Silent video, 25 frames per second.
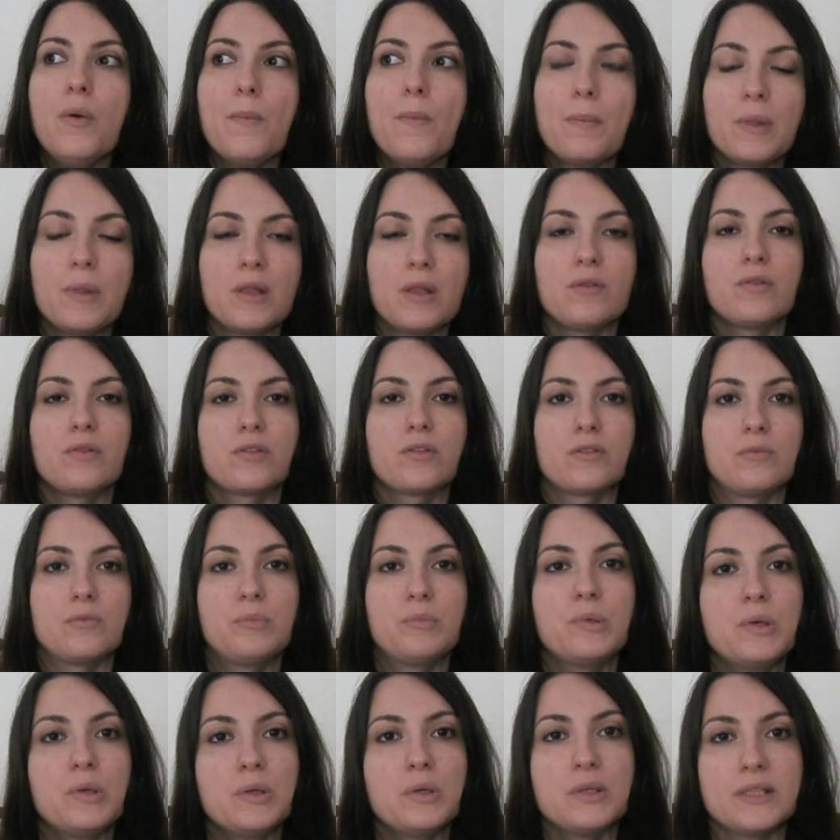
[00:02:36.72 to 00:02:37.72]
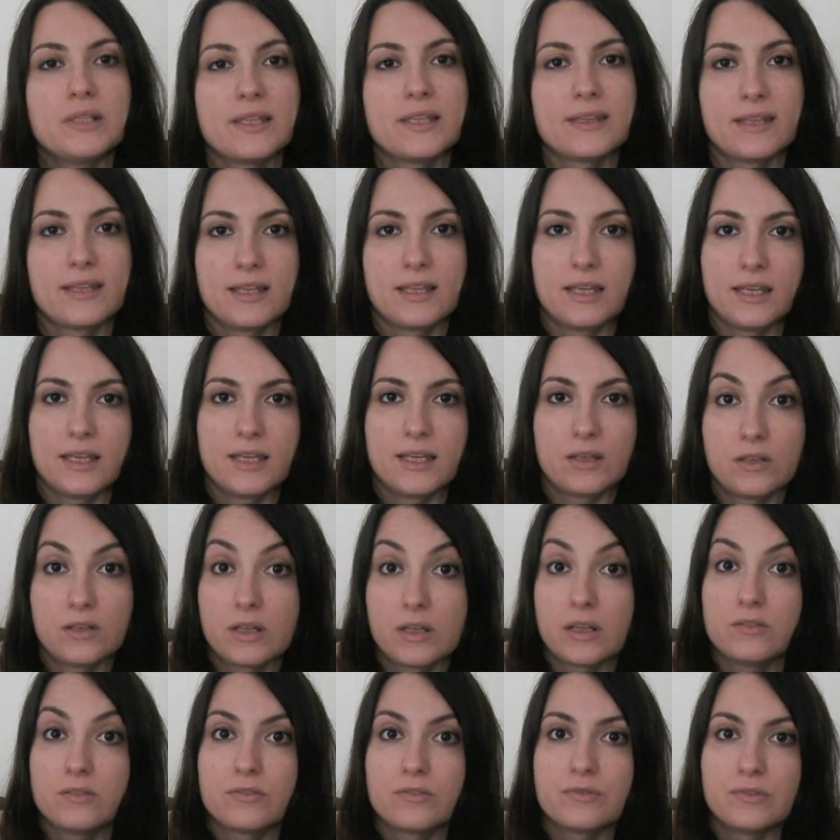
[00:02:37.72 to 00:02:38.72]
play with the ball, and they
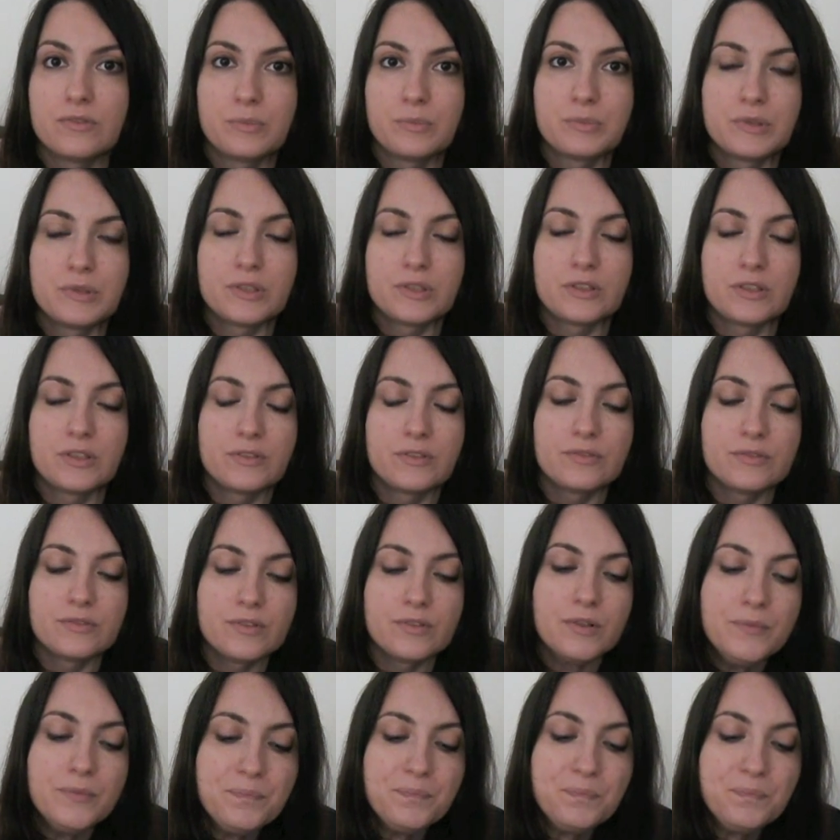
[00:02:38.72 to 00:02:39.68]
kind of observe